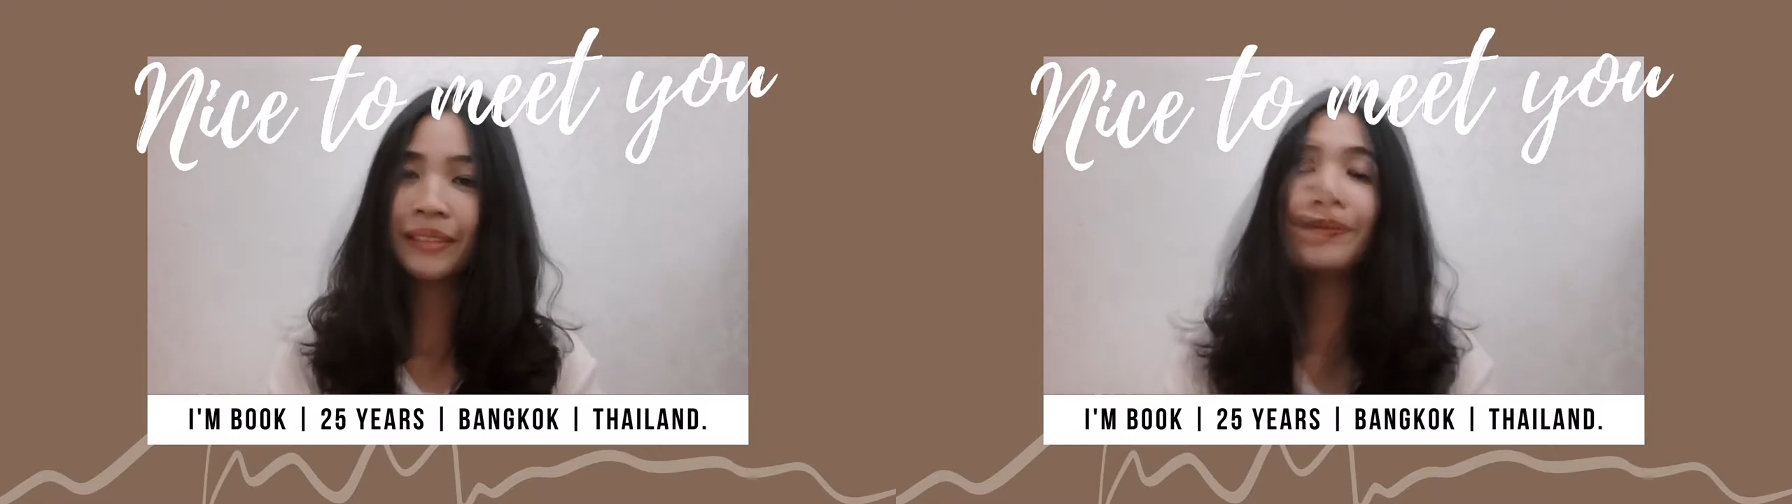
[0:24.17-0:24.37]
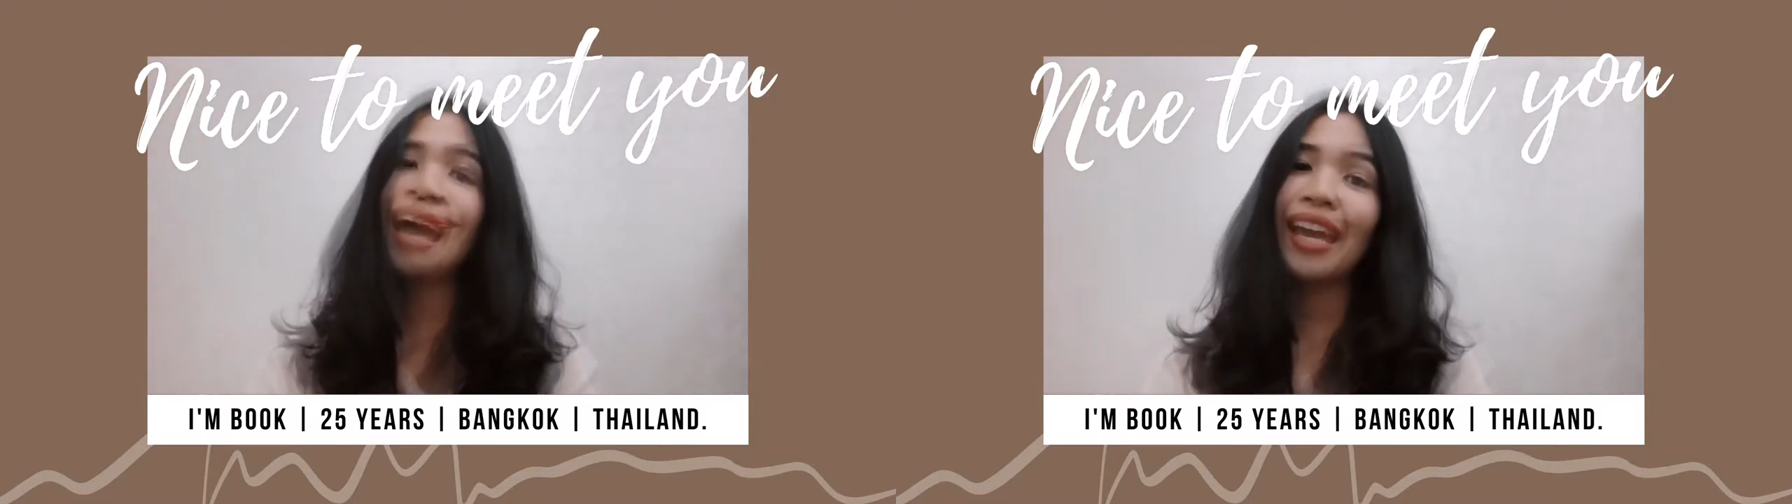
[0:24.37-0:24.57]

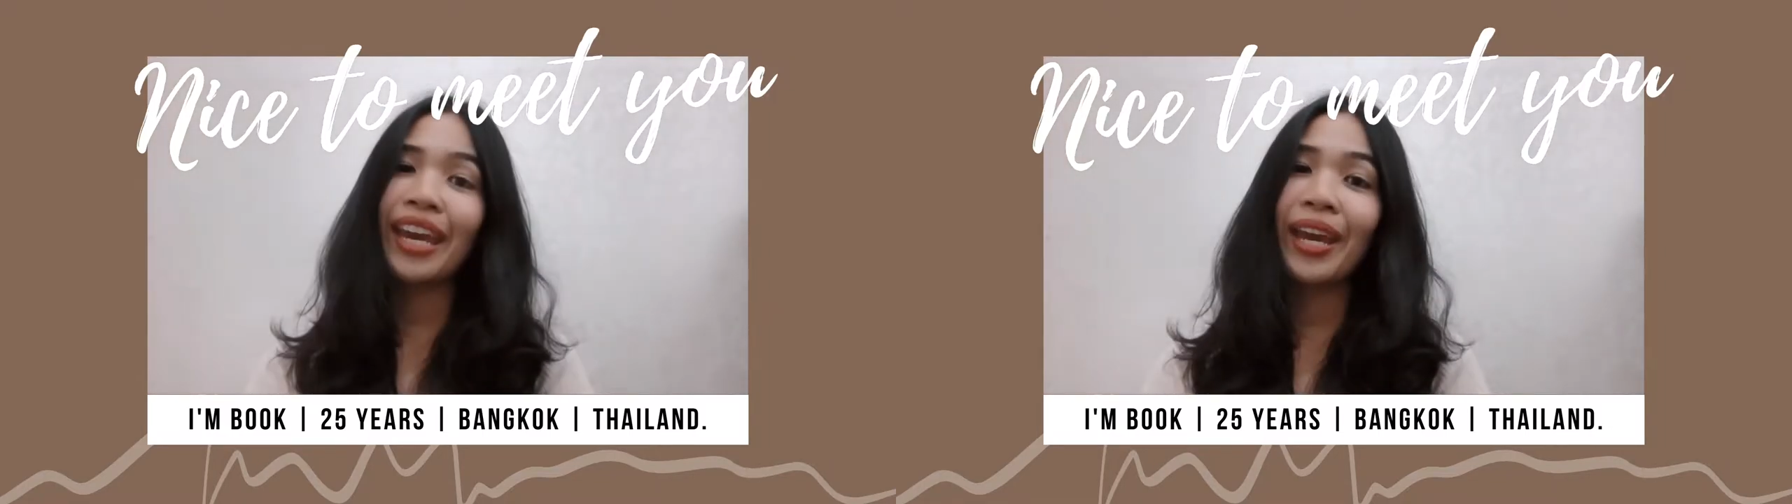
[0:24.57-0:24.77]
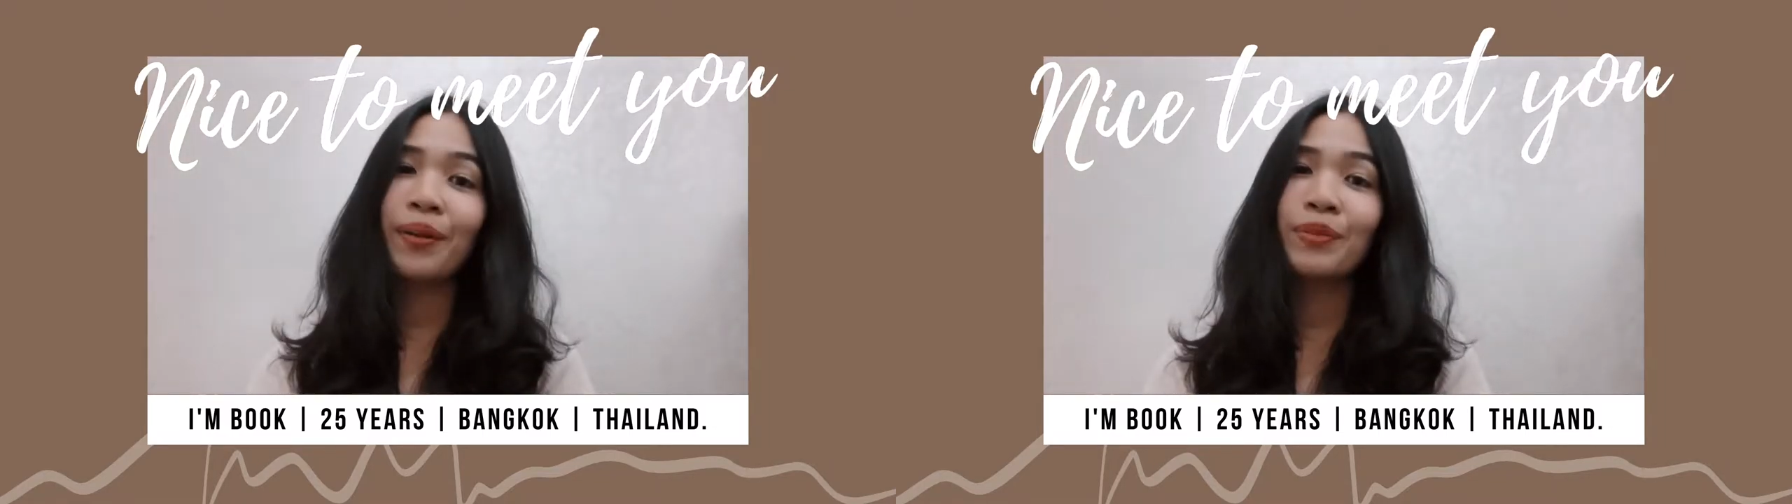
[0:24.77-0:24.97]
I
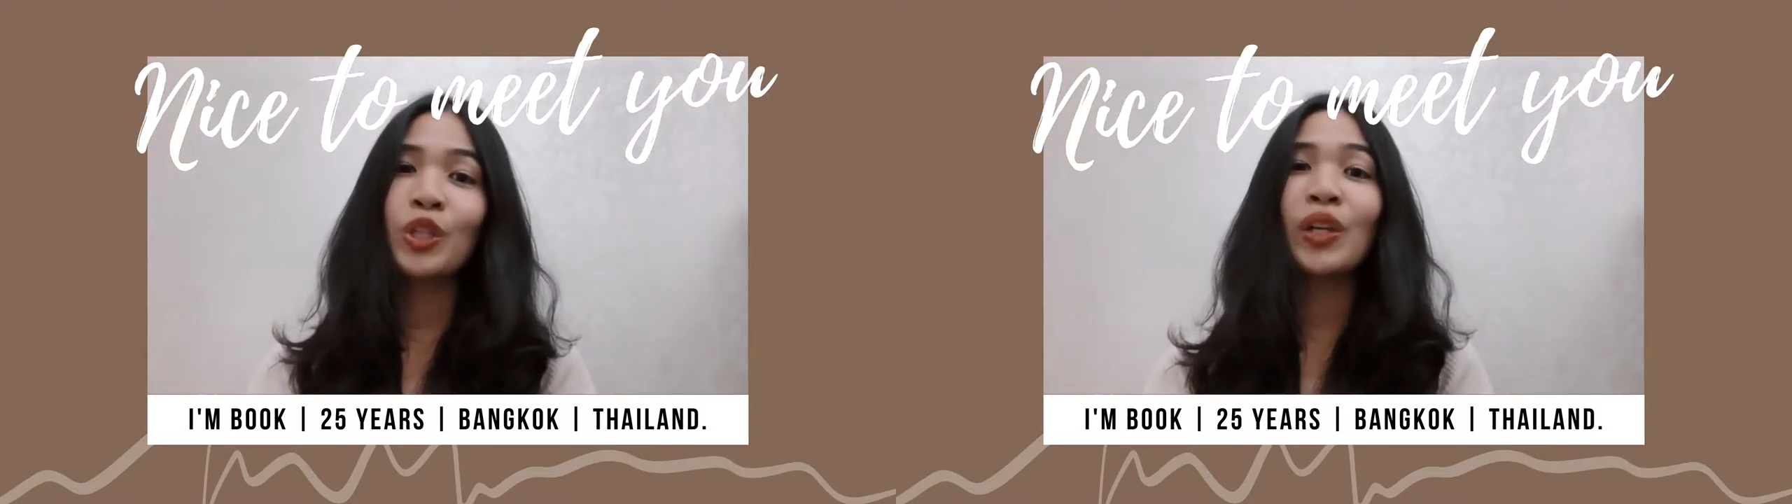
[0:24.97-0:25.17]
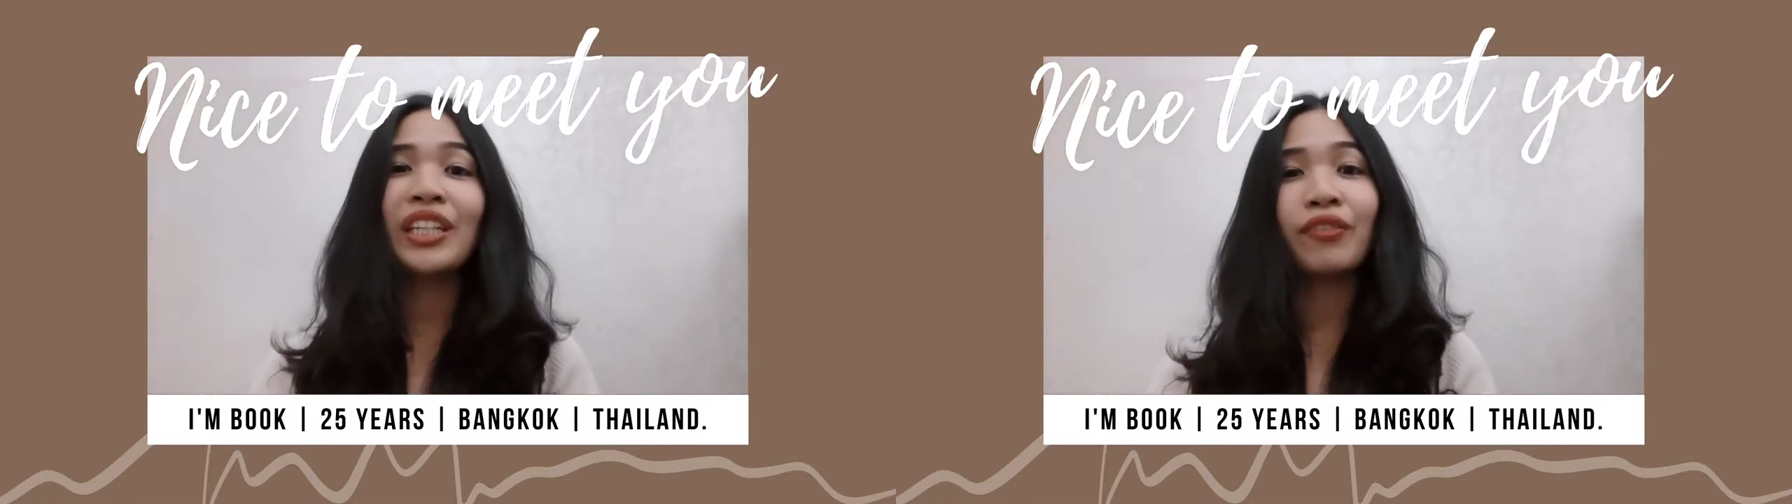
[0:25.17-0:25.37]
am
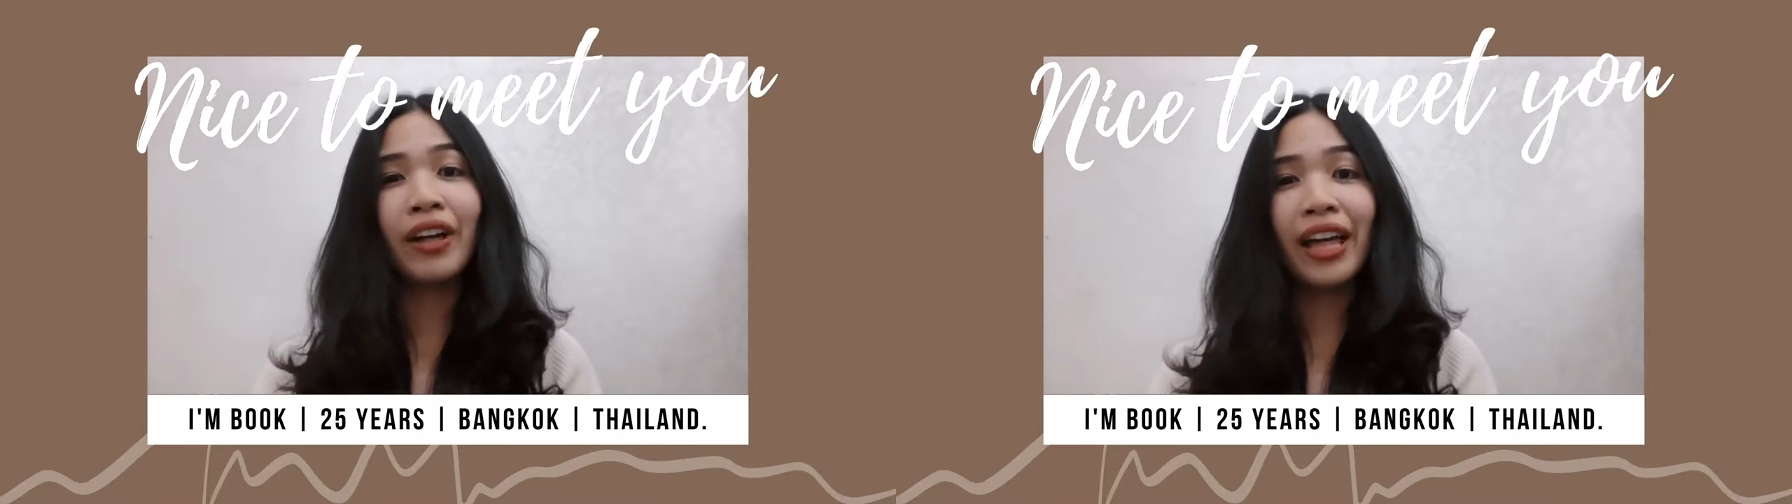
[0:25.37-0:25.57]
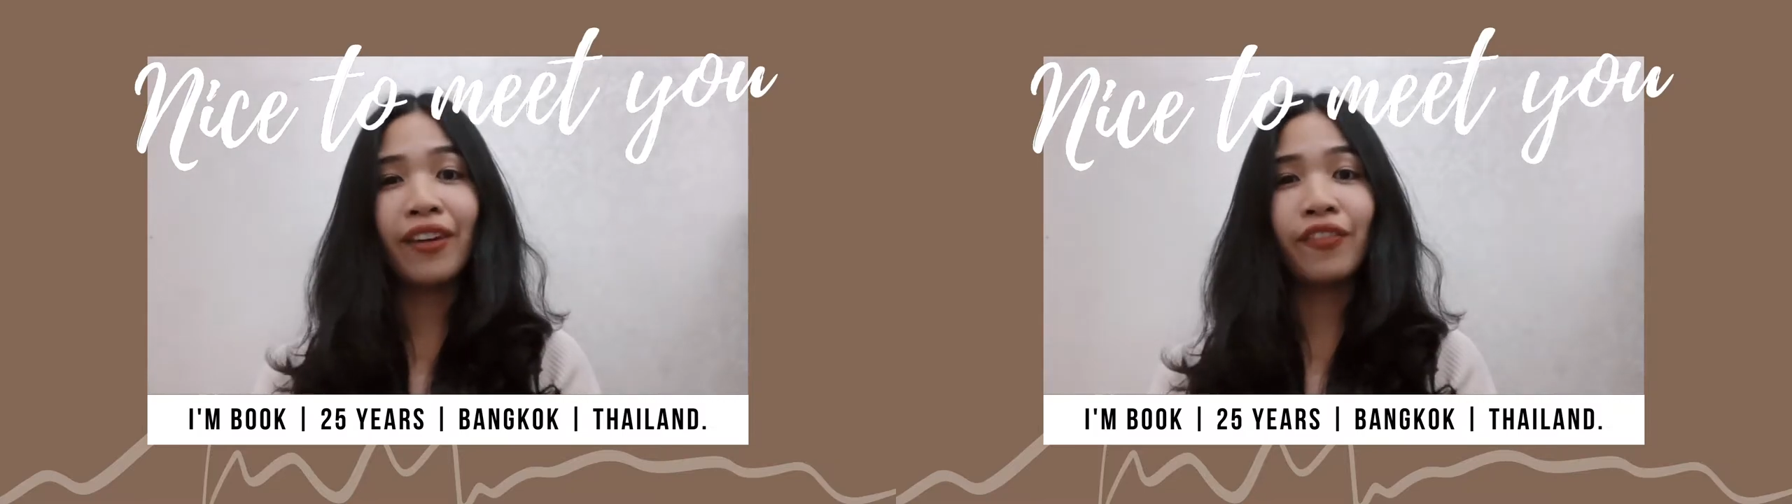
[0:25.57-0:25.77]
25